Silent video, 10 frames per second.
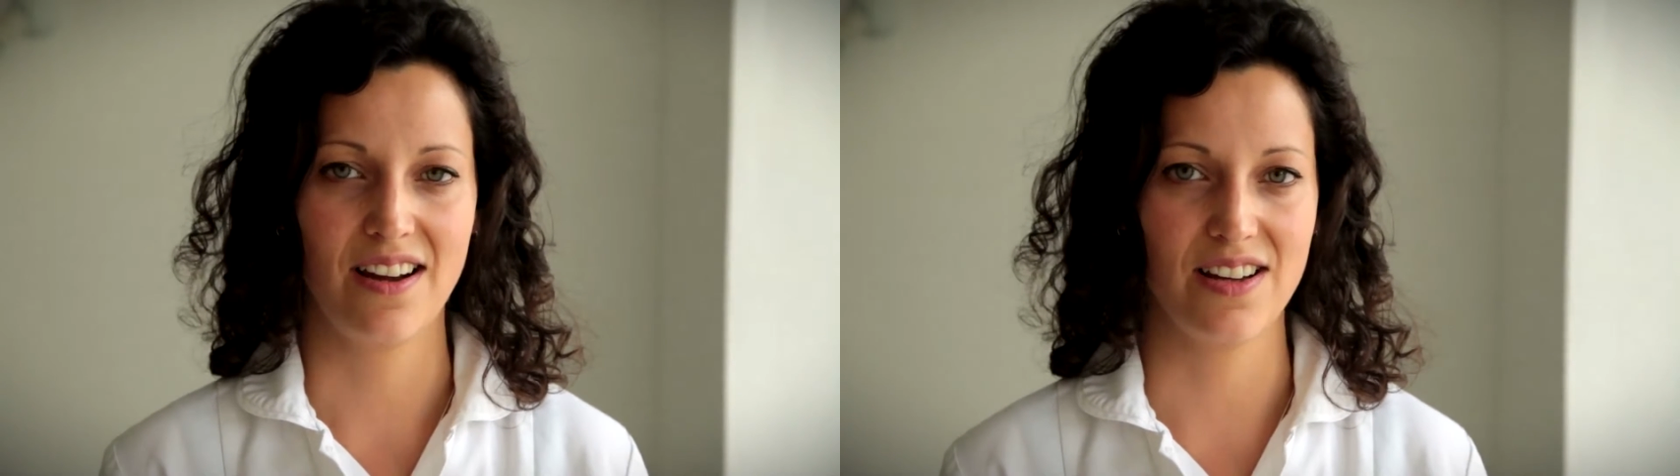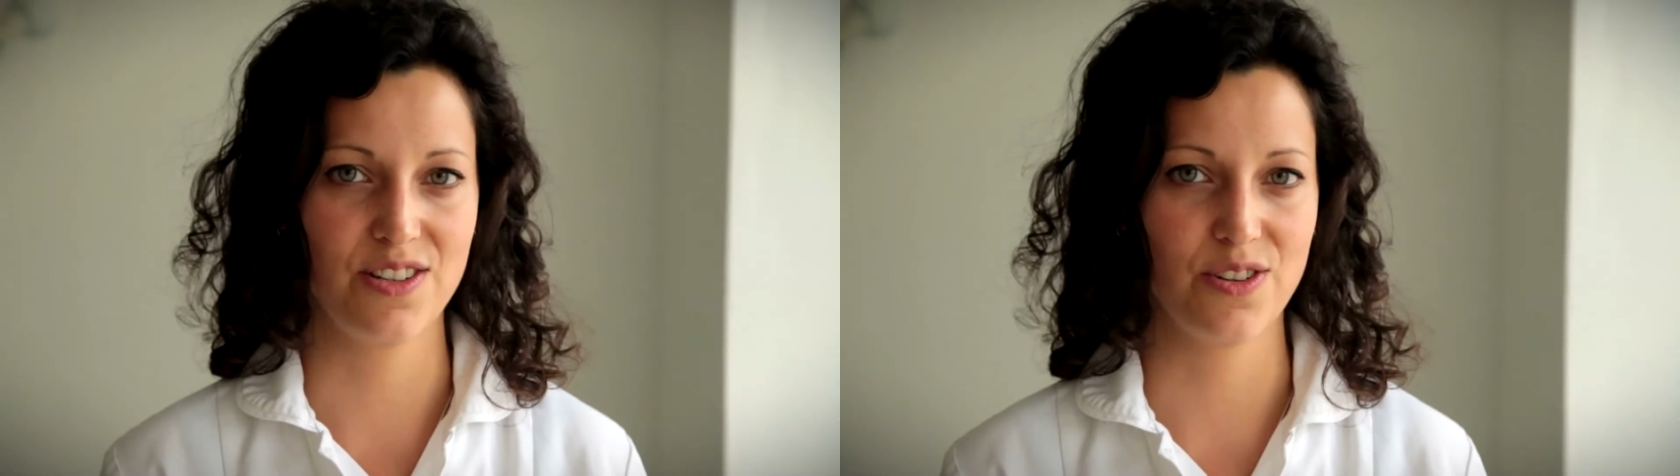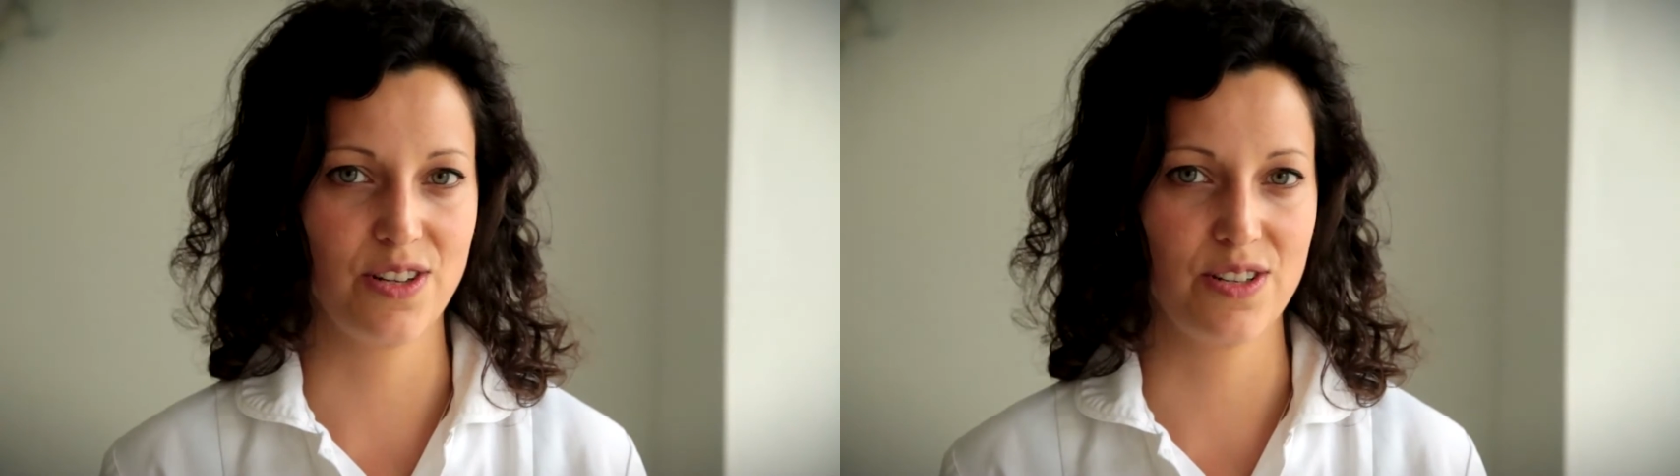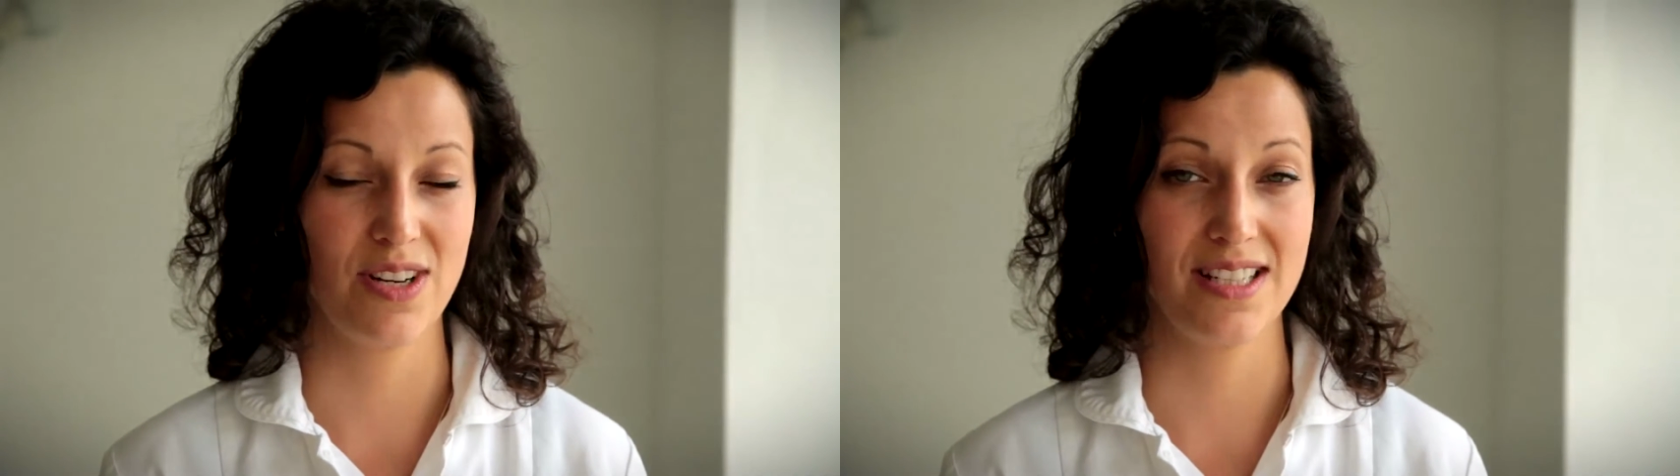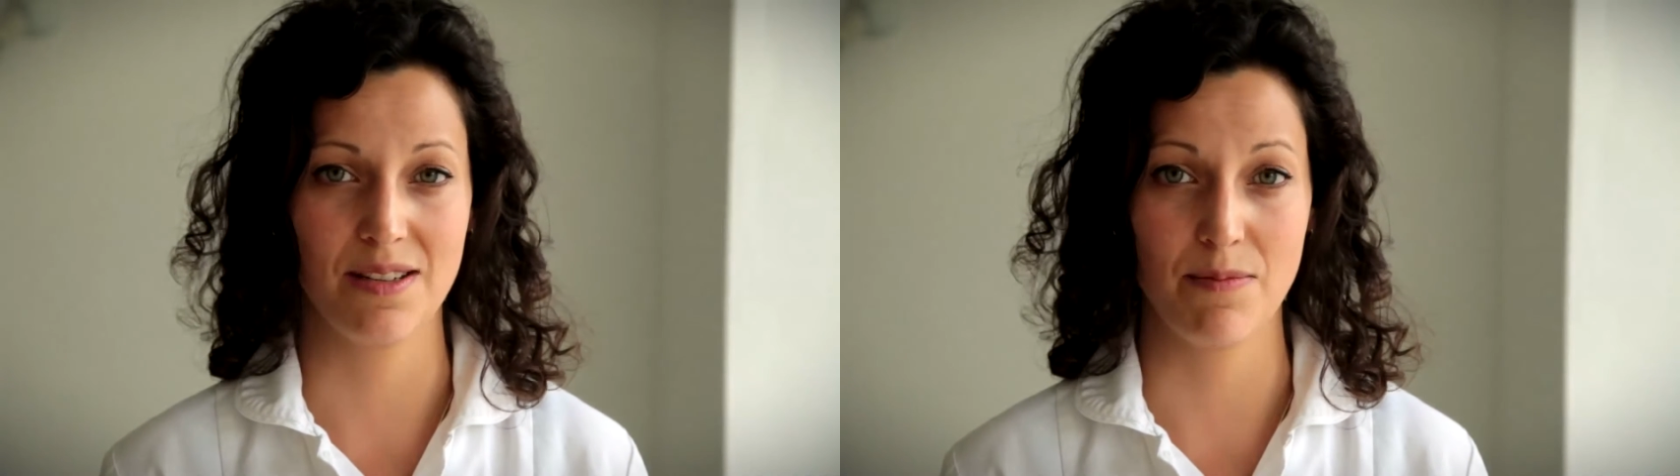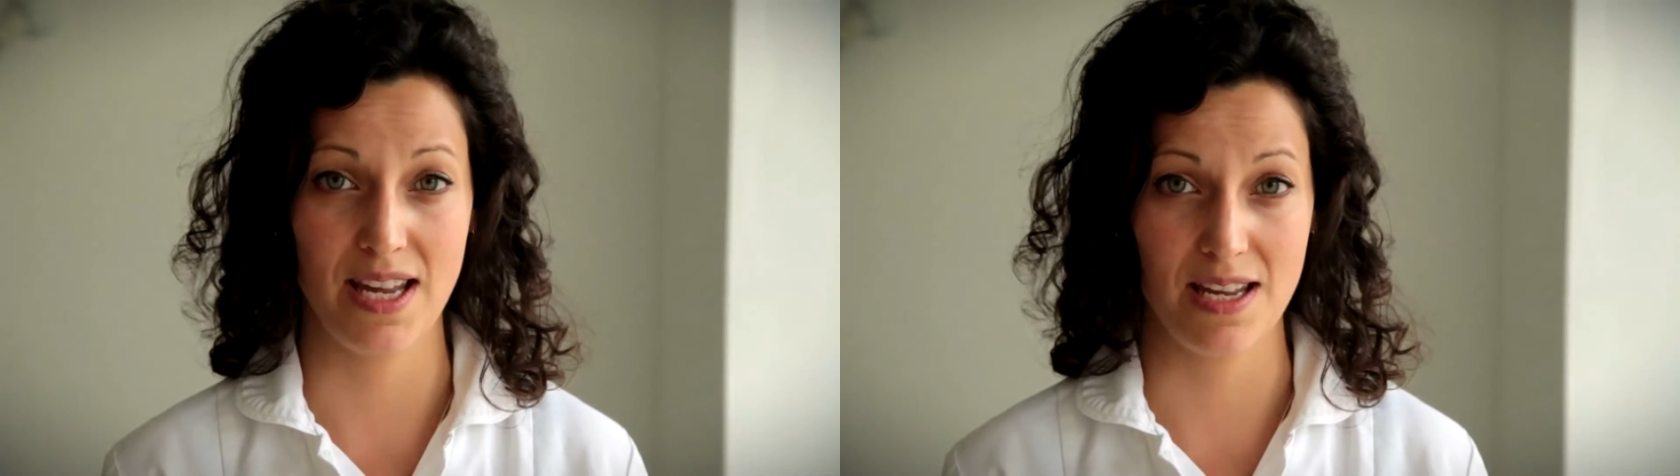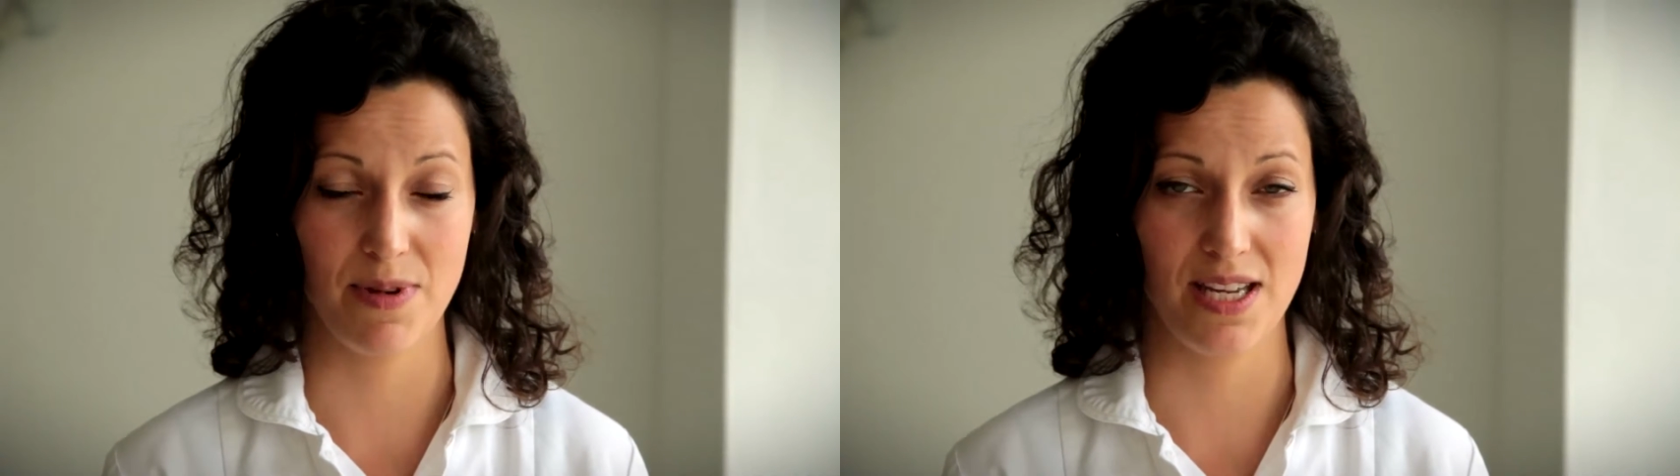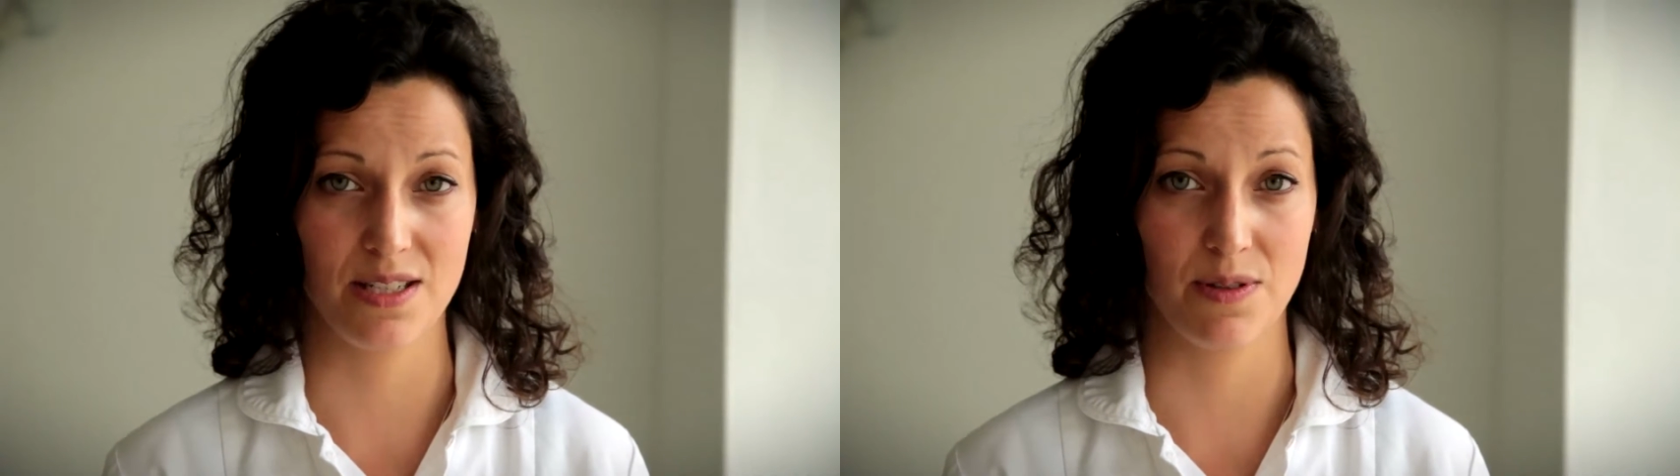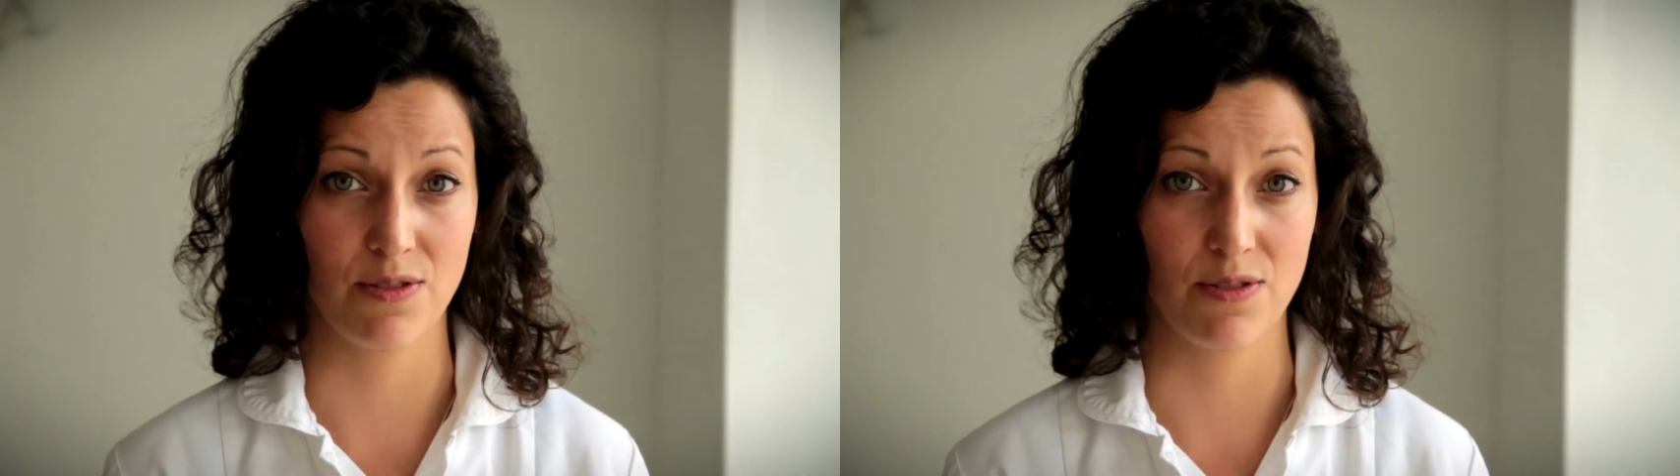I enjoy treating babies